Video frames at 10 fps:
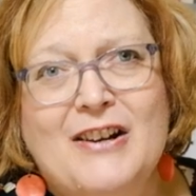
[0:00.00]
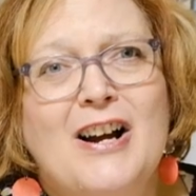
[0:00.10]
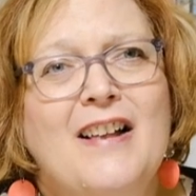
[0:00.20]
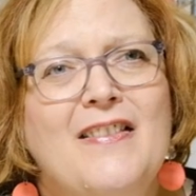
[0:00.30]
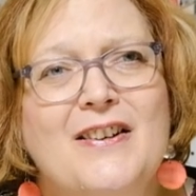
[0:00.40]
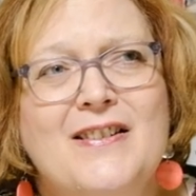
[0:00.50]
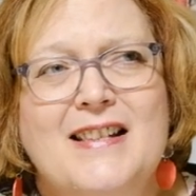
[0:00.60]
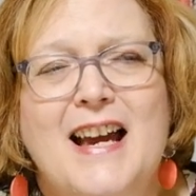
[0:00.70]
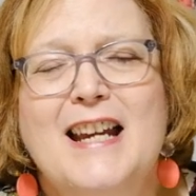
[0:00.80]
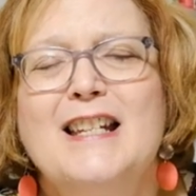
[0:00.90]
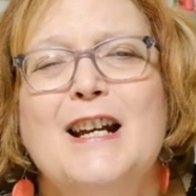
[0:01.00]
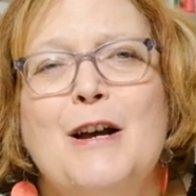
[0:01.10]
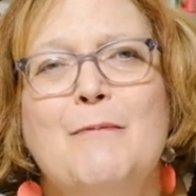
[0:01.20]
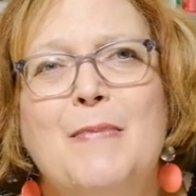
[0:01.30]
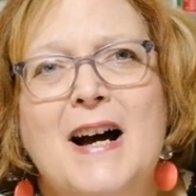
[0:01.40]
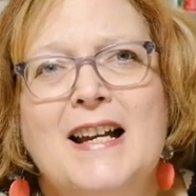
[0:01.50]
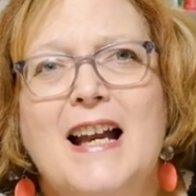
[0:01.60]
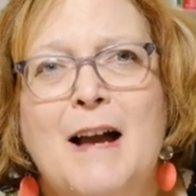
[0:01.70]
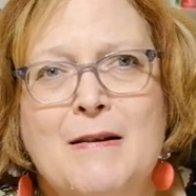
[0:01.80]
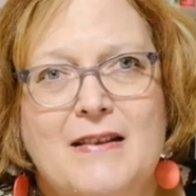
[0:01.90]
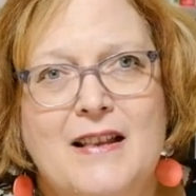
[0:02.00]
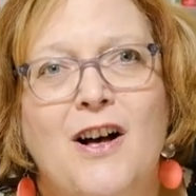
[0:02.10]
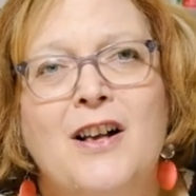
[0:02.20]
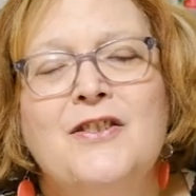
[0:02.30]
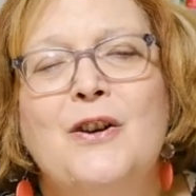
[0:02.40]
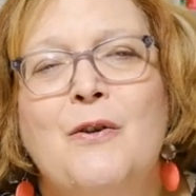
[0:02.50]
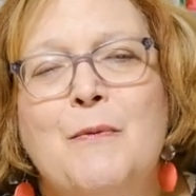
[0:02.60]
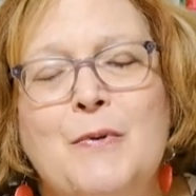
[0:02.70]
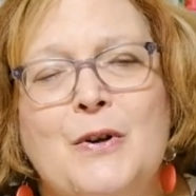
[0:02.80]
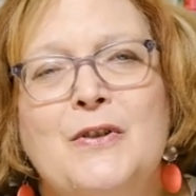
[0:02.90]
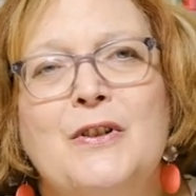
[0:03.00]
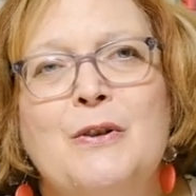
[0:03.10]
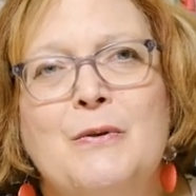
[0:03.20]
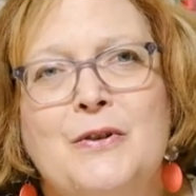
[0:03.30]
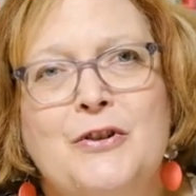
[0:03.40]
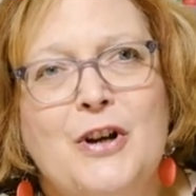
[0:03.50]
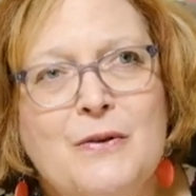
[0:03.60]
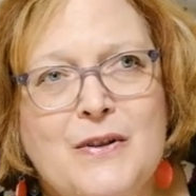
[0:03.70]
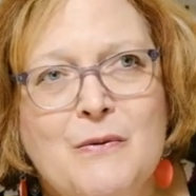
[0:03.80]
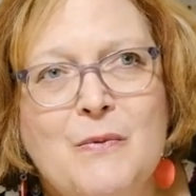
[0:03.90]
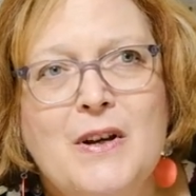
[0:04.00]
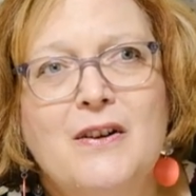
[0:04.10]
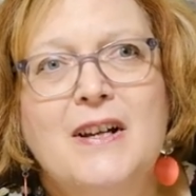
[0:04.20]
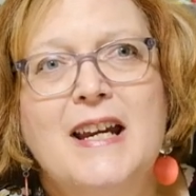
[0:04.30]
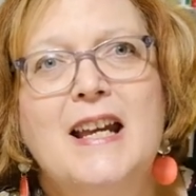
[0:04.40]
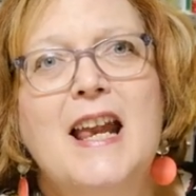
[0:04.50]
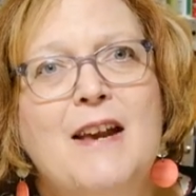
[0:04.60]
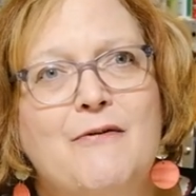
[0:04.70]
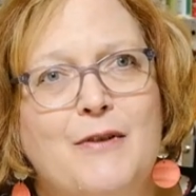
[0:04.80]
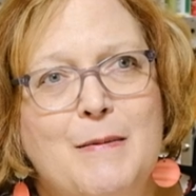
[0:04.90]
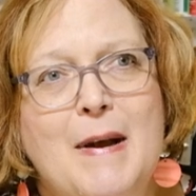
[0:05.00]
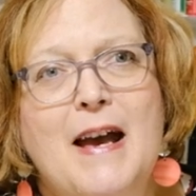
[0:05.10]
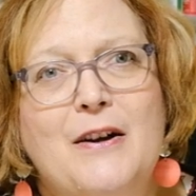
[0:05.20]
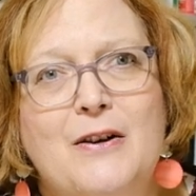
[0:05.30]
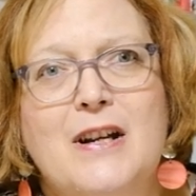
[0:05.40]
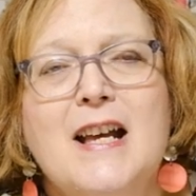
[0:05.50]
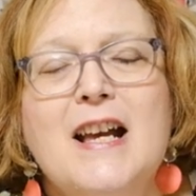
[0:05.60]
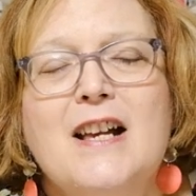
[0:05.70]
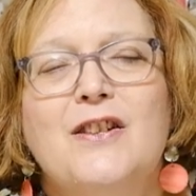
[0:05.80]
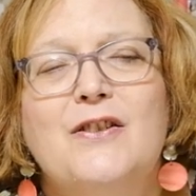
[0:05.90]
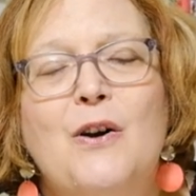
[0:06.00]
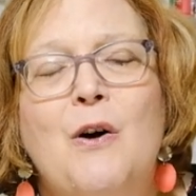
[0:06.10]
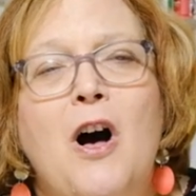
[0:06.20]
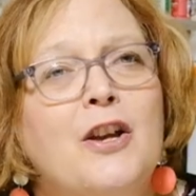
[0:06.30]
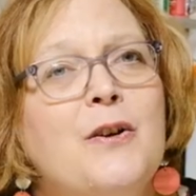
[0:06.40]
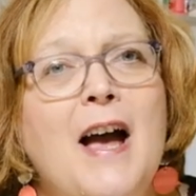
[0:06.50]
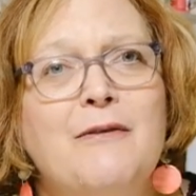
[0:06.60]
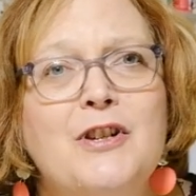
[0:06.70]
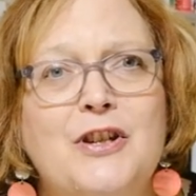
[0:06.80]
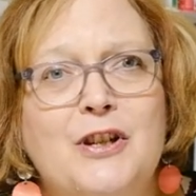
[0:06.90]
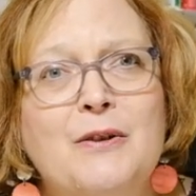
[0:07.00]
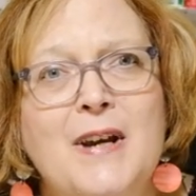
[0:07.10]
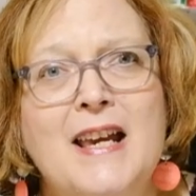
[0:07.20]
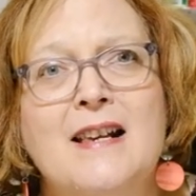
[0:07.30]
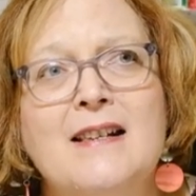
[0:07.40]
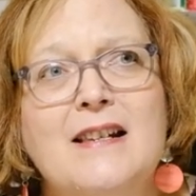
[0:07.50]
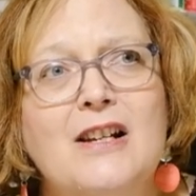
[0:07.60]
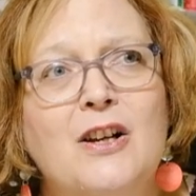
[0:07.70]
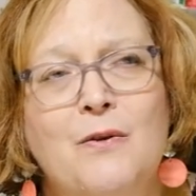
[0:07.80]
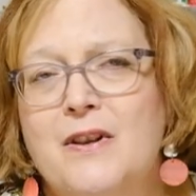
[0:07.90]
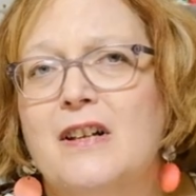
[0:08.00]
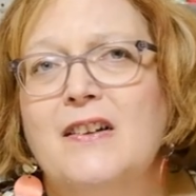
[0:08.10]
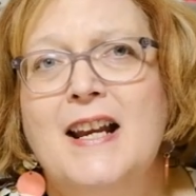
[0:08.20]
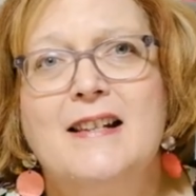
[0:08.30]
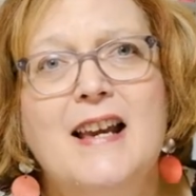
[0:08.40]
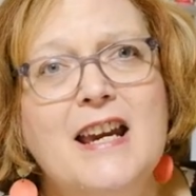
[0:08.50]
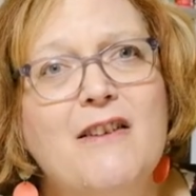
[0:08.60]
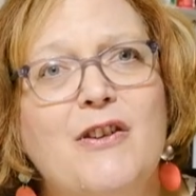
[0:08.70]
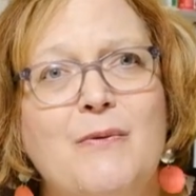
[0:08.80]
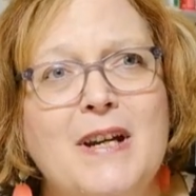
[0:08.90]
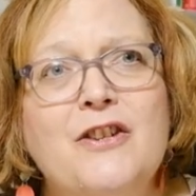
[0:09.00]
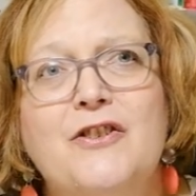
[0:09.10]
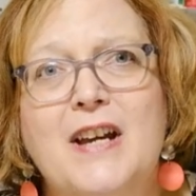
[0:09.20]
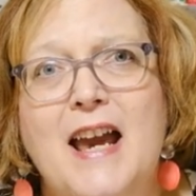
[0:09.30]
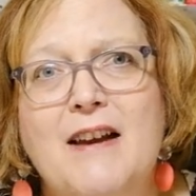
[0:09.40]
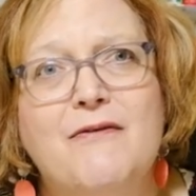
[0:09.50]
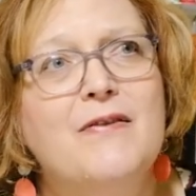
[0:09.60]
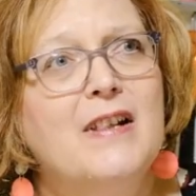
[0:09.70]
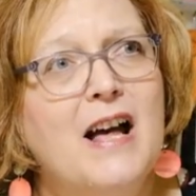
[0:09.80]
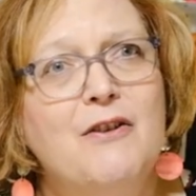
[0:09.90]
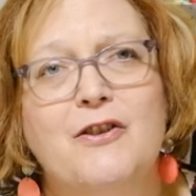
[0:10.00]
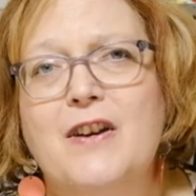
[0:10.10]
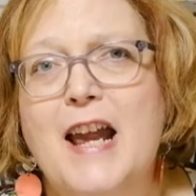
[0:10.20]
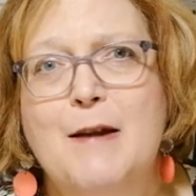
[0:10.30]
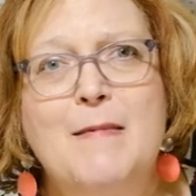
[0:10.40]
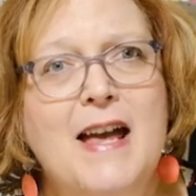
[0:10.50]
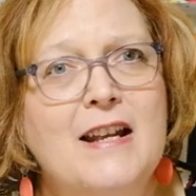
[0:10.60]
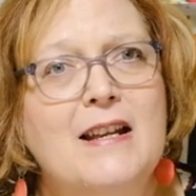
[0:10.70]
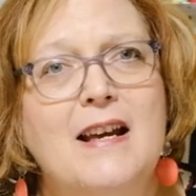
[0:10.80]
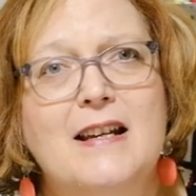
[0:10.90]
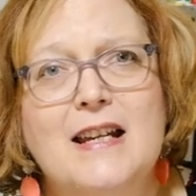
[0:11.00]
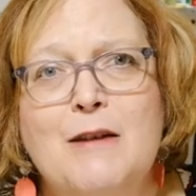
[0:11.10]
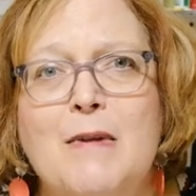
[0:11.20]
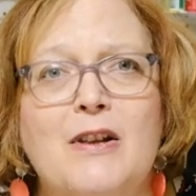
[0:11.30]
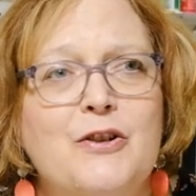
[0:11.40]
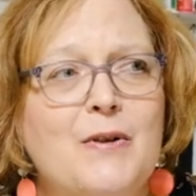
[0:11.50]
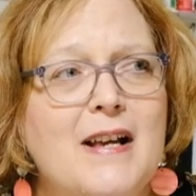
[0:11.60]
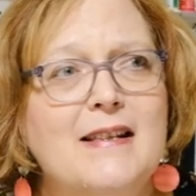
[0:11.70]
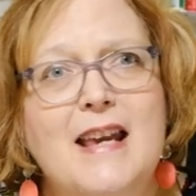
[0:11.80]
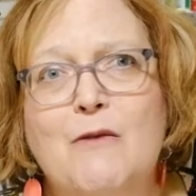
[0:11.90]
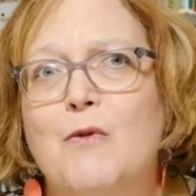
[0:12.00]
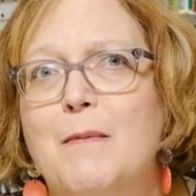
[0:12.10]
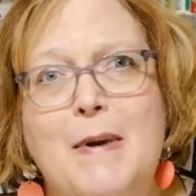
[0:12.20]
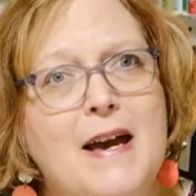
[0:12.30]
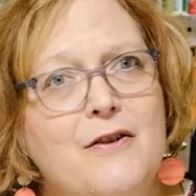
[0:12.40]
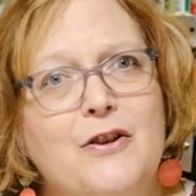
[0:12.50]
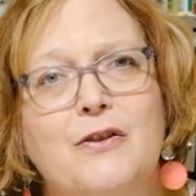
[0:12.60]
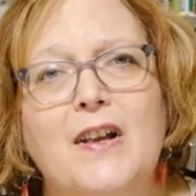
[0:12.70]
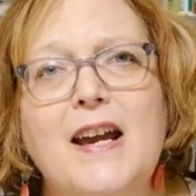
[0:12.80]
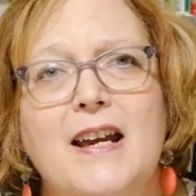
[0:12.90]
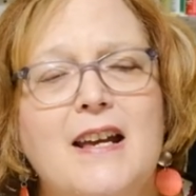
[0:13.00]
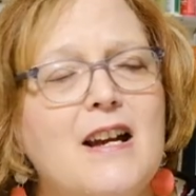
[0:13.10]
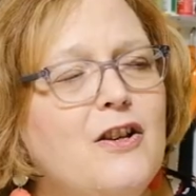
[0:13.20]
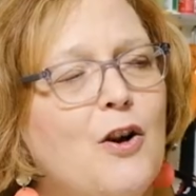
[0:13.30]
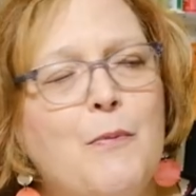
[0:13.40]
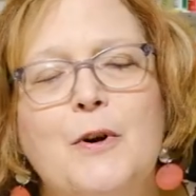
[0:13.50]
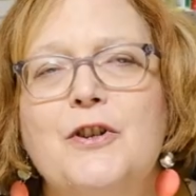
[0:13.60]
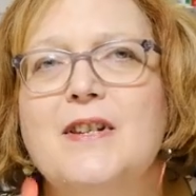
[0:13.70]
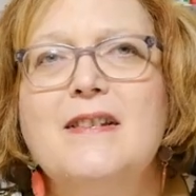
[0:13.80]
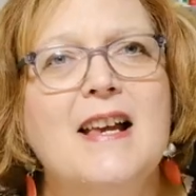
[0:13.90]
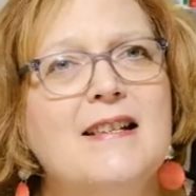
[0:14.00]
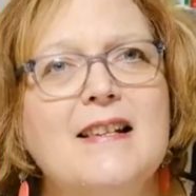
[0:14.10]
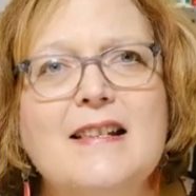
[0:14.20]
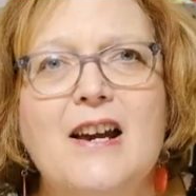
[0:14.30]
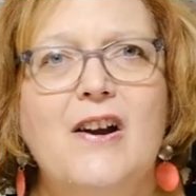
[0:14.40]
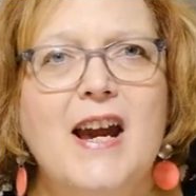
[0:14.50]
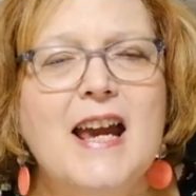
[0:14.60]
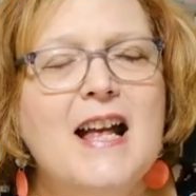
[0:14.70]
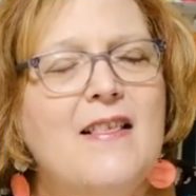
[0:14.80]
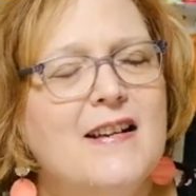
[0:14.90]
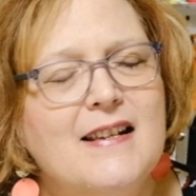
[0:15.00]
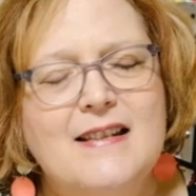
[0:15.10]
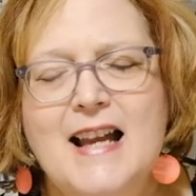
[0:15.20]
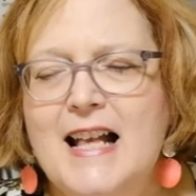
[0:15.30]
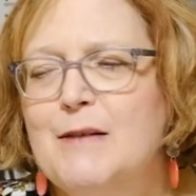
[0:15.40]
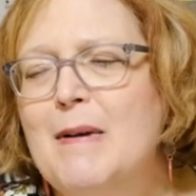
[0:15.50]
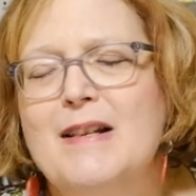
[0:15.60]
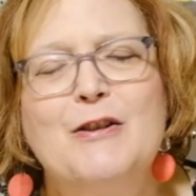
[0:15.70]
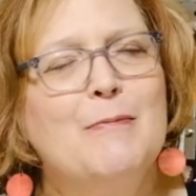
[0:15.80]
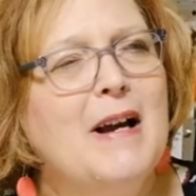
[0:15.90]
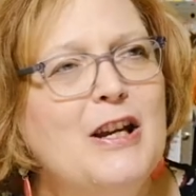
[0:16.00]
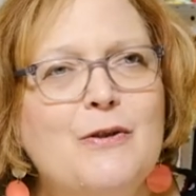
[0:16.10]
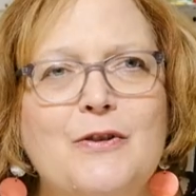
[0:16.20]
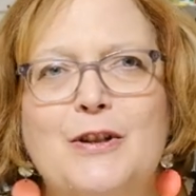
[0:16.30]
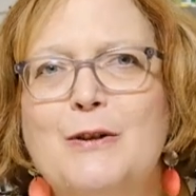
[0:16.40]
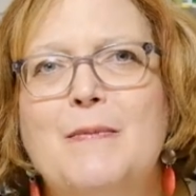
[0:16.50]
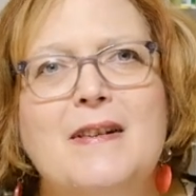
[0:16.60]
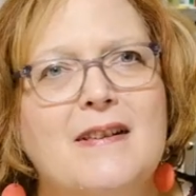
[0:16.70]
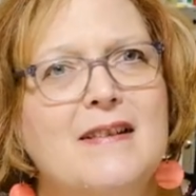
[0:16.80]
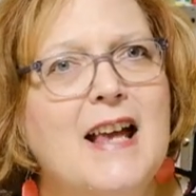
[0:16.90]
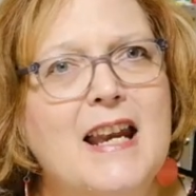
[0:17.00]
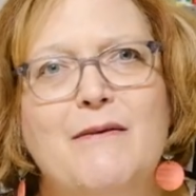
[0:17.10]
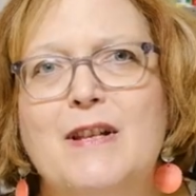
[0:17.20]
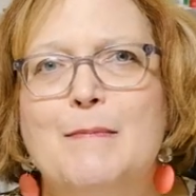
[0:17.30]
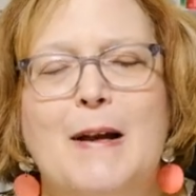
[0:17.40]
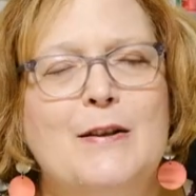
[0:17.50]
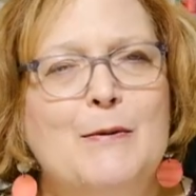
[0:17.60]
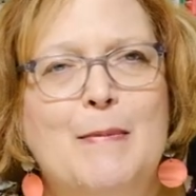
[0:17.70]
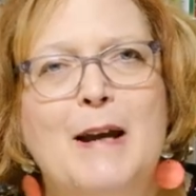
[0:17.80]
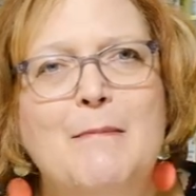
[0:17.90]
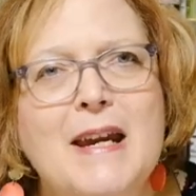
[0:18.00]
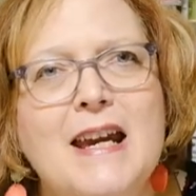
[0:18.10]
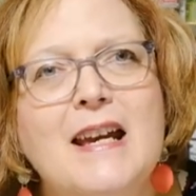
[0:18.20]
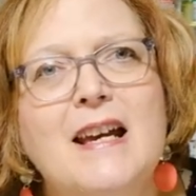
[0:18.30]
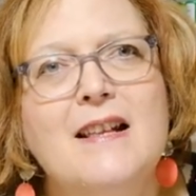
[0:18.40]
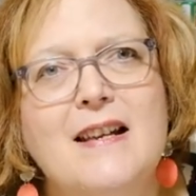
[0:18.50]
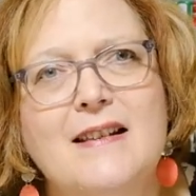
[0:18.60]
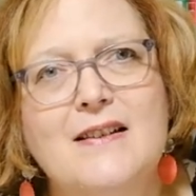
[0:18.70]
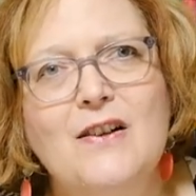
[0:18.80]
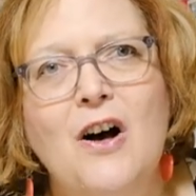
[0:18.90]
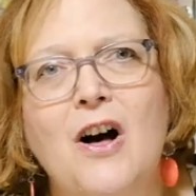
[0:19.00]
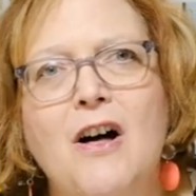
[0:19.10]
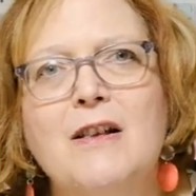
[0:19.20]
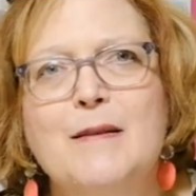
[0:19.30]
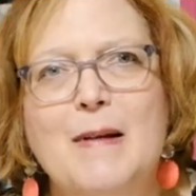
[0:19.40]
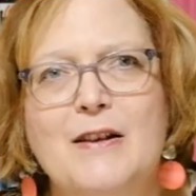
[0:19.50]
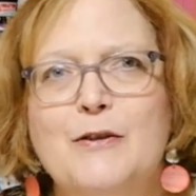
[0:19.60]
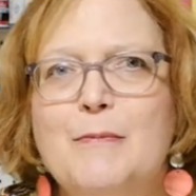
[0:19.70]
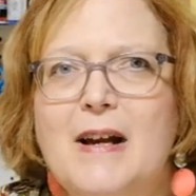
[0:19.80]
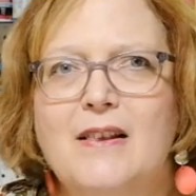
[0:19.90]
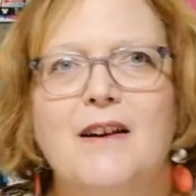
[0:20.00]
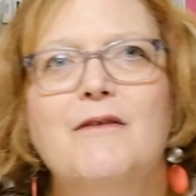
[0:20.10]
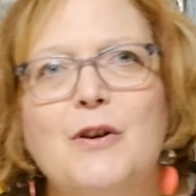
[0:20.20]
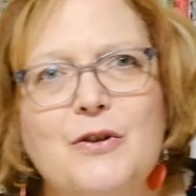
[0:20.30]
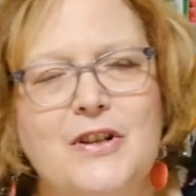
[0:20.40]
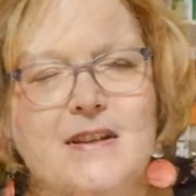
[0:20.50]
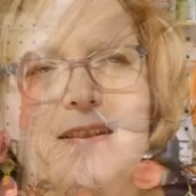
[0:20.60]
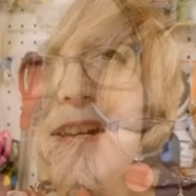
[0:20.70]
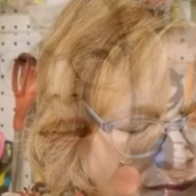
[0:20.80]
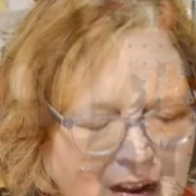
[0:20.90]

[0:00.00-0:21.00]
are on their site, but I, also the person who is chosen will get a free pattern. So all you have to do is go to the links I give you each day, fill out your name and email address and what pattern you'd like. No purchase necessary. This is not sponsored by YouTube. This is not even sponsored by me. This is all sponsored by Love Notions.